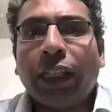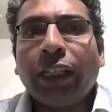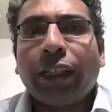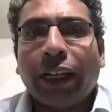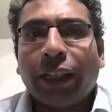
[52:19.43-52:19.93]

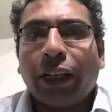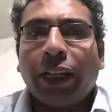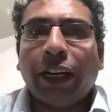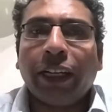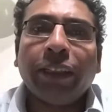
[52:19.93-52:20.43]
think uh,
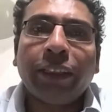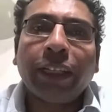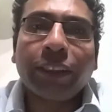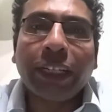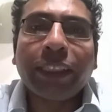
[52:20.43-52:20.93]
Anandita
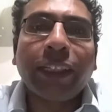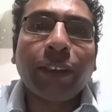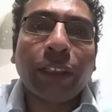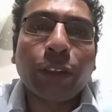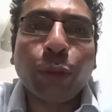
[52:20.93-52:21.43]
has raised a,
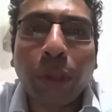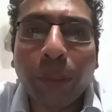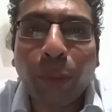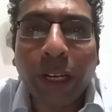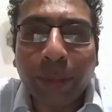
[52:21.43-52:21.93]
a super
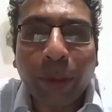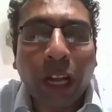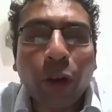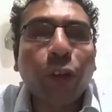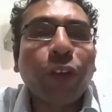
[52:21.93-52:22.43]
point about
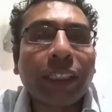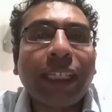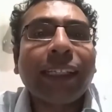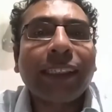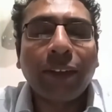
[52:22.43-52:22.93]
how do we
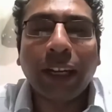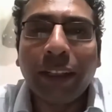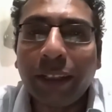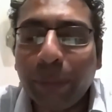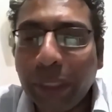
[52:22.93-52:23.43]
assess the
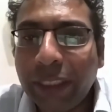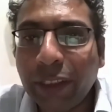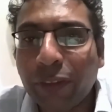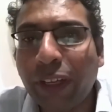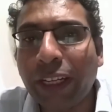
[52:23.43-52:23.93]

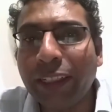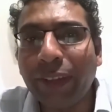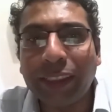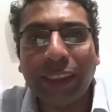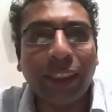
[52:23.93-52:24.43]
vulnerability of our
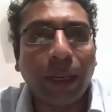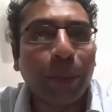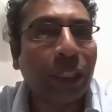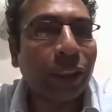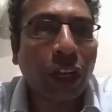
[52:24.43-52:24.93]
investee
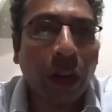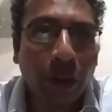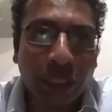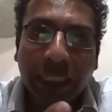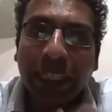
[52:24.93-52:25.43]
companies, or how
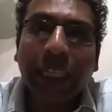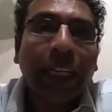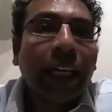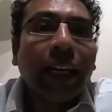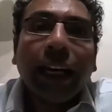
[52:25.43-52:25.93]
does any
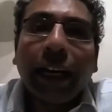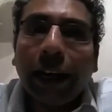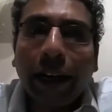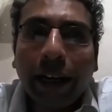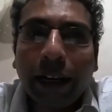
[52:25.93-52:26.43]
uh,
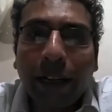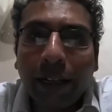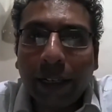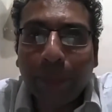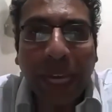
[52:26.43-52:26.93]

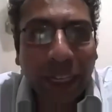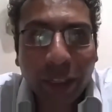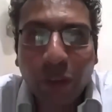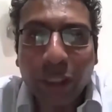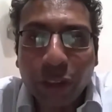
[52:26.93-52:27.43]
uh,
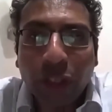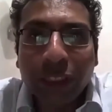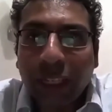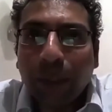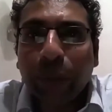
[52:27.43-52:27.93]
bank or
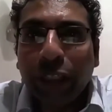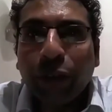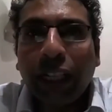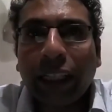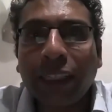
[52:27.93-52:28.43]
insurance company do?
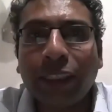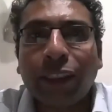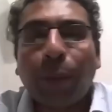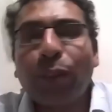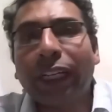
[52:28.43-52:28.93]
And I think it's a
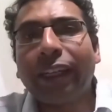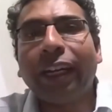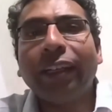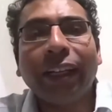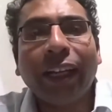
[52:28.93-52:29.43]
subject
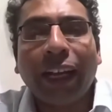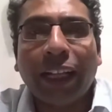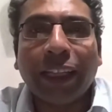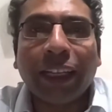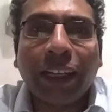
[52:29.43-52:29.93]
that
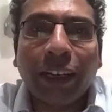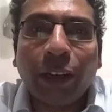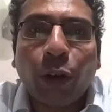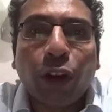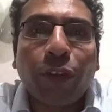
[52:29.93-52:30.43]
I think a
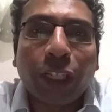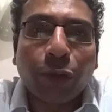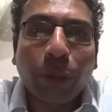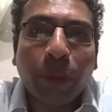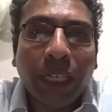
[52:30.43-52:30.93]
lot of
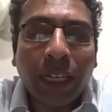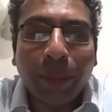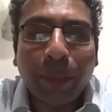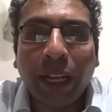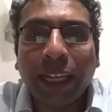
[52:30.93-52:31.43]
us will be
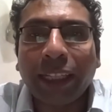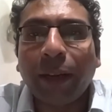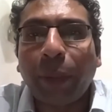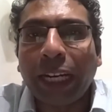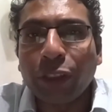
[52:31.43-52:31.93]
applying
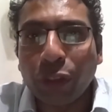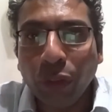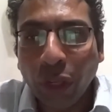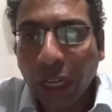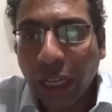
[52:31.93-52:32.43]
our minds
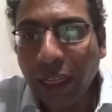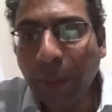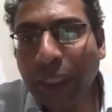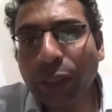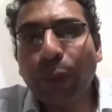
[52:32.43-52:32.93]
to. Let
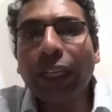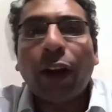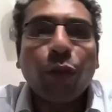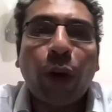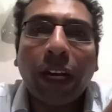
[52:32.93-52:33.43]
me just bring
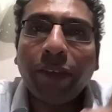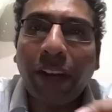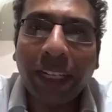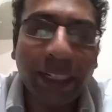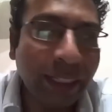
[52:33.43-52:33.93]
out one
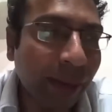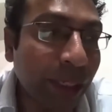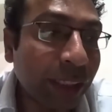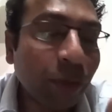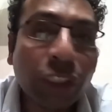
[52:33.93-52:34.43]
final
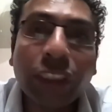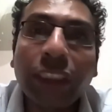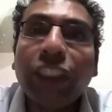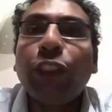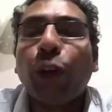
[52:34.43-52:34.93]
dimension, which is
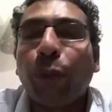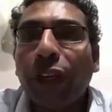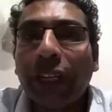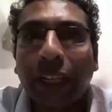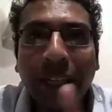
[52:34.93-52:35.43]
the
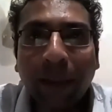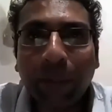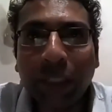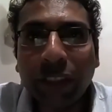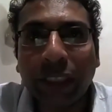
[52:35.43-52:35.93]
geopolitical
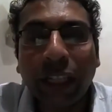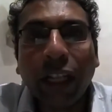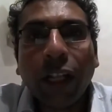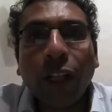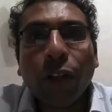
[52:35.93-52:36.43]
dimension.
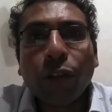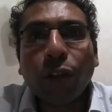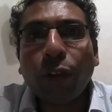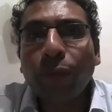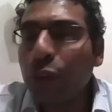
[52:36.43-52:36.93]

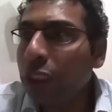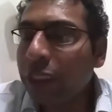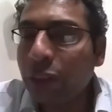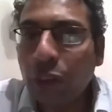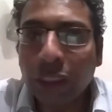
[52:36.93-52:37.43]
So, so
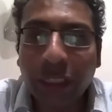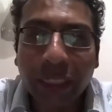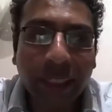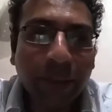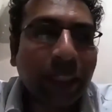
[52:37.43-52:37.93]
this is the
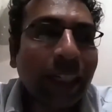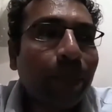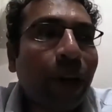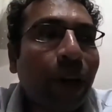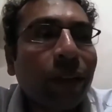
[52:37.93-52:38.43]

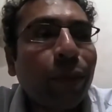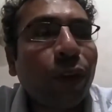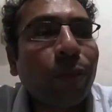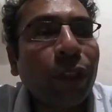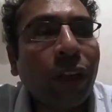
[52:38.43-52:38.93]
riveting part of the
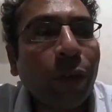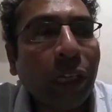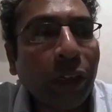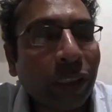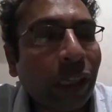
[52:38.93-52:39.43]
book, Mridula, where
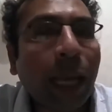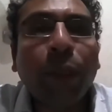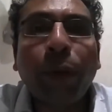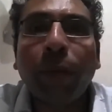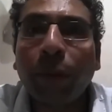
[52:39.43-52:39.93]
you describe
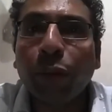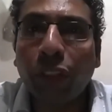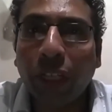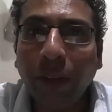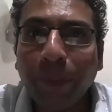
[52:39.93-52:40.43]
the
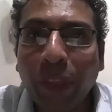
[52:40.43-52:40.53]
Brahmaputra